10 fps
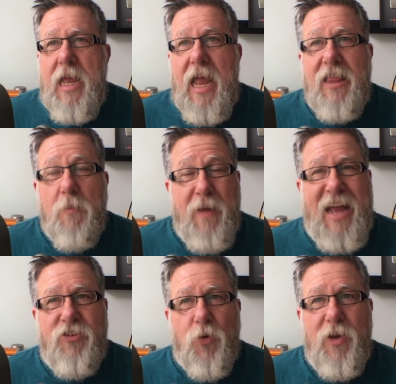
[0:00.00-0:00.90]
And the
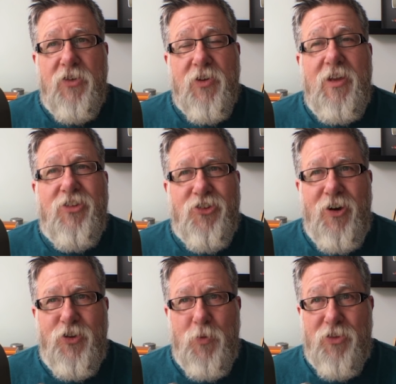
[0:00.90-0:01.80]
backstory is it
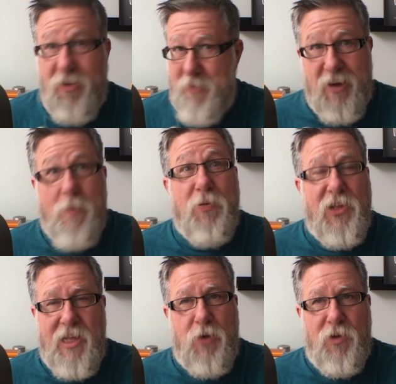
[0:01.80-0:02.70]
starts with something
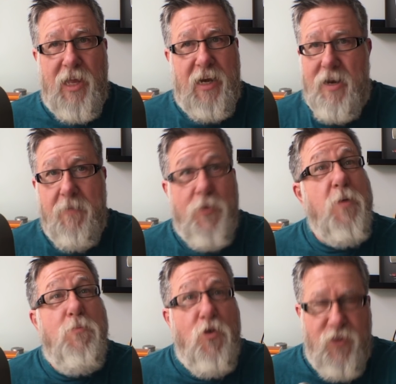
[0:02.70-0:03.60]
completely unrelated
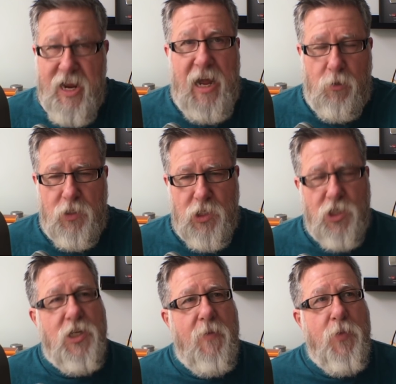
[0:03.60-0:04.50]
moving
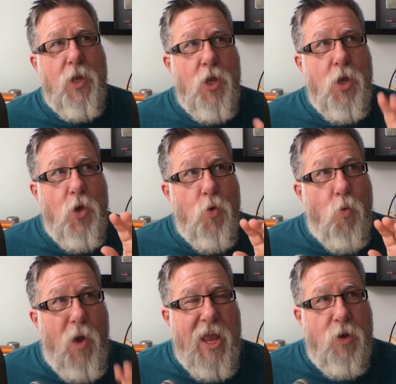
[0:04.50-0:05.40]
houses
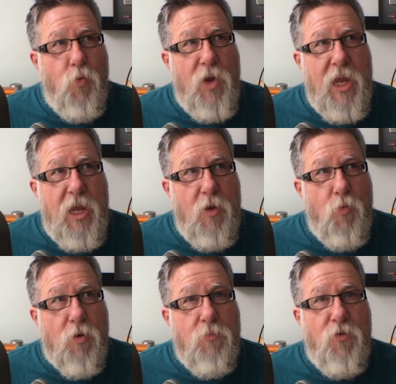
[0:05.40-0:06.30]
when we
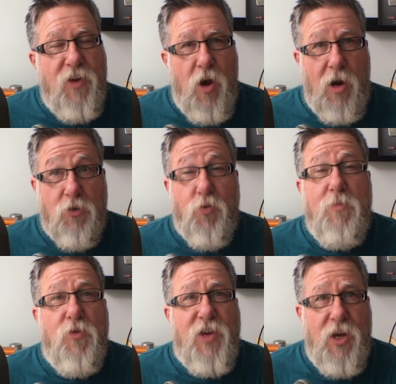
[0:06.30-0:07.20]
were moving our house, we
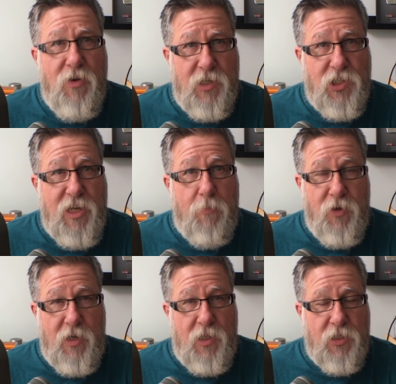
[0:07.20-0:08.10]
moved here in December
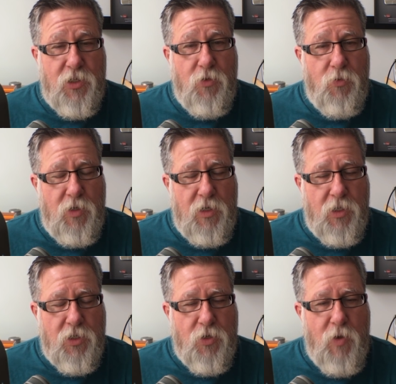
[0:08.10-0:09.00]
into this new
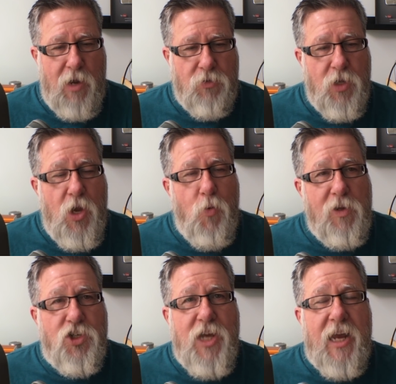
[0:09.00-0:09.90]
into this new house.
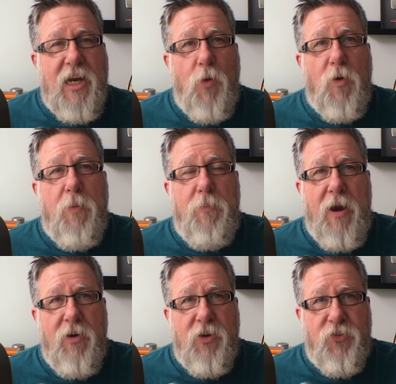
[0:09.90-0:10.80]
When Shannon and I were
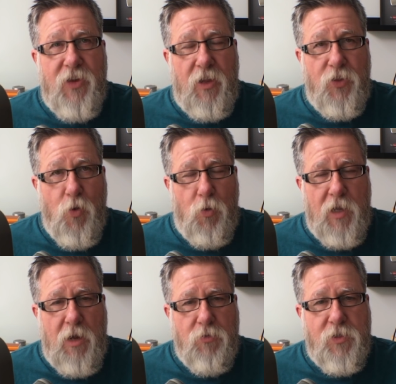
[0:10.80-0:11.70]
preparing to sell the old
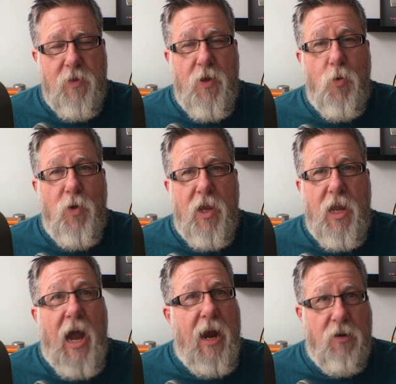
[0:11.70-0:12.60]
house,
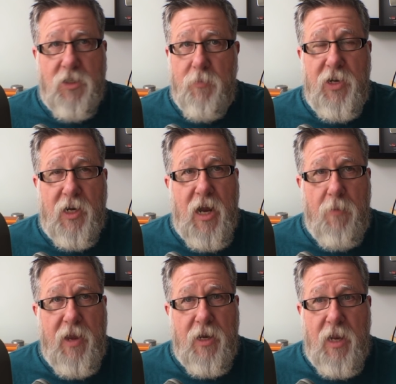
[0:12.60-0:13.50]
we hired somebody to
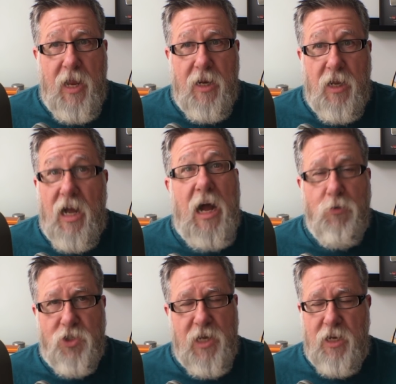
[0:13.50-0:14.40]
come in and a
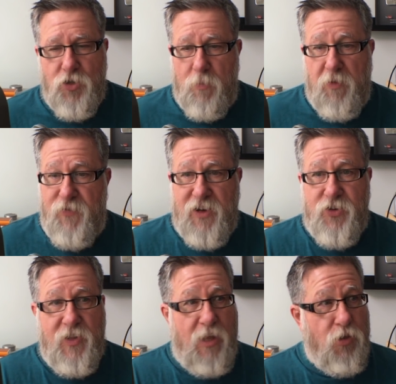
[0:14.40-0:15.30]
house stager, a
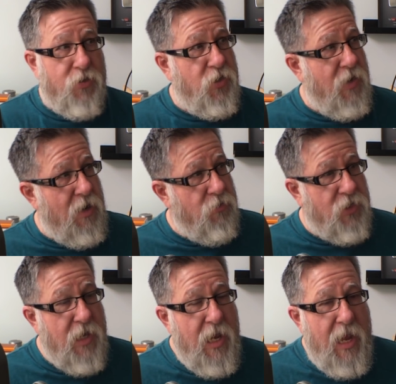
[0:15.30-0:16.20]
professional that looks at your
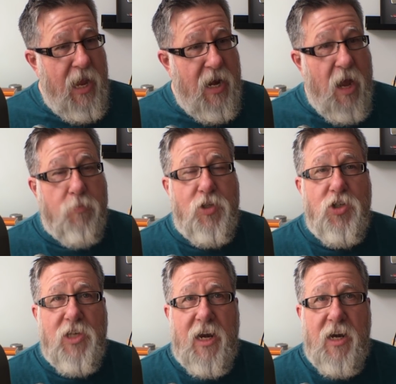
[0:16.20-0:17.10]
house and helps you
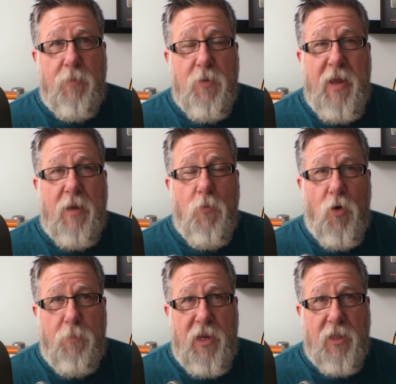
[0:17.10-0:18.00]
set it up to make it
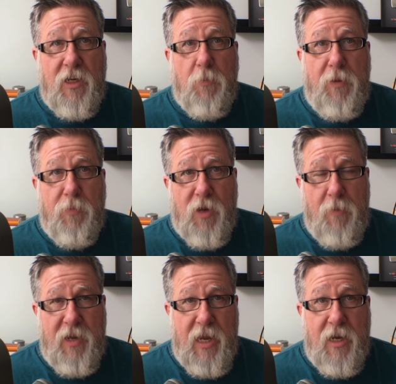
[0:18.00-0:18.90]
more appealing to people
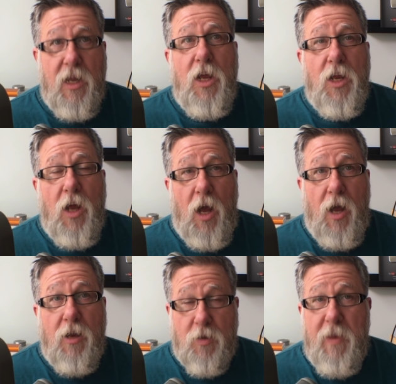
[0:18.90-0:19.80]
coming in,
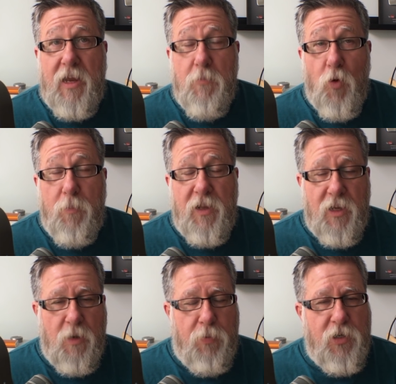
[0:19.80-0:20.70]
uh, to make it more
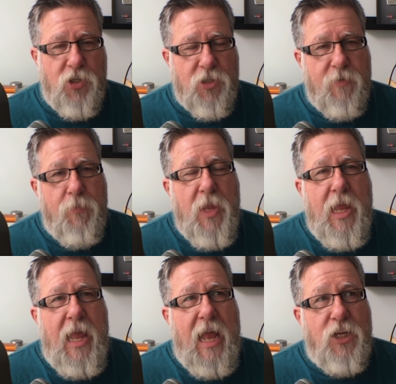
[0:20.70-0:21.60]
appealing to purchase.
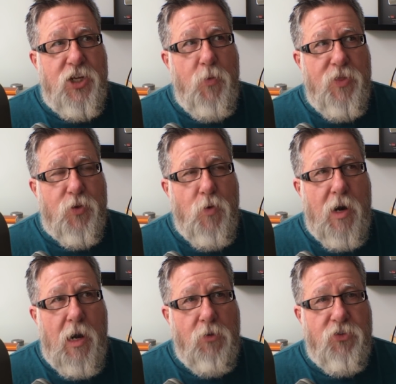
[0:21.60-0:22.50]
And she went through
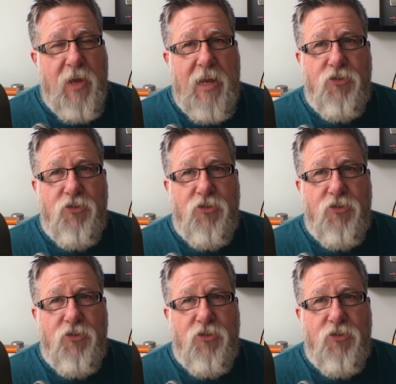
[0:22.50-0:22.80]
our house and